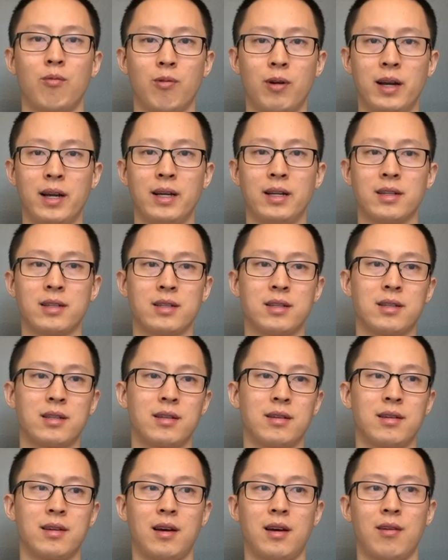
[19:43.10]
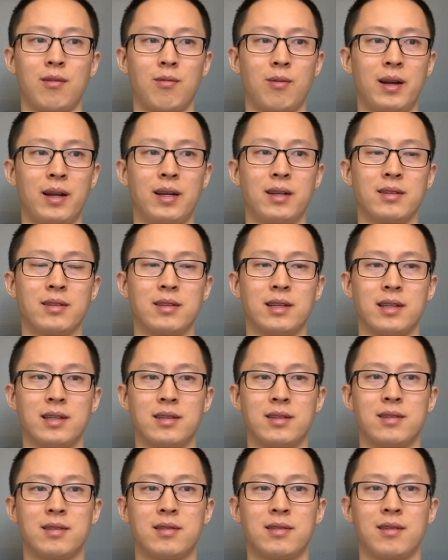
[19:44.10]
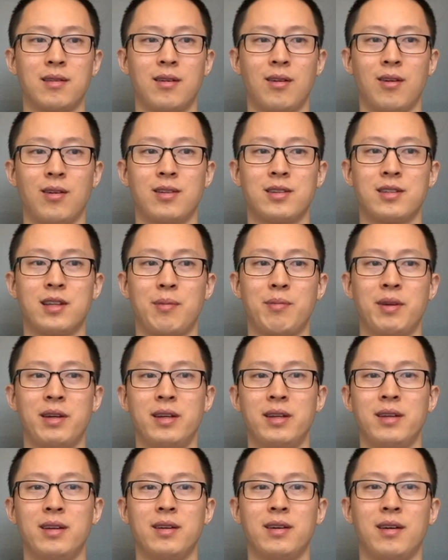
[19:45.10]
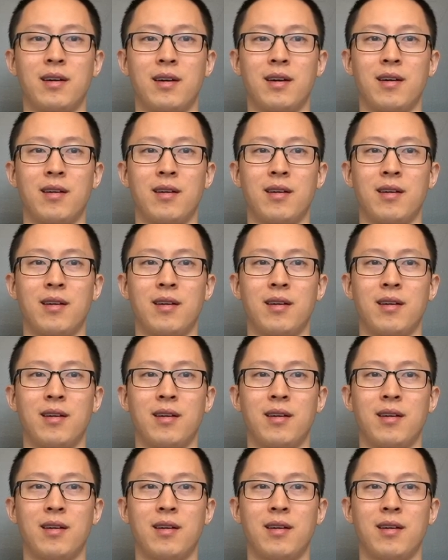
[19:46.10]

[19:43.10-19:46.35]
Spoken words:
rings. Rings are semi,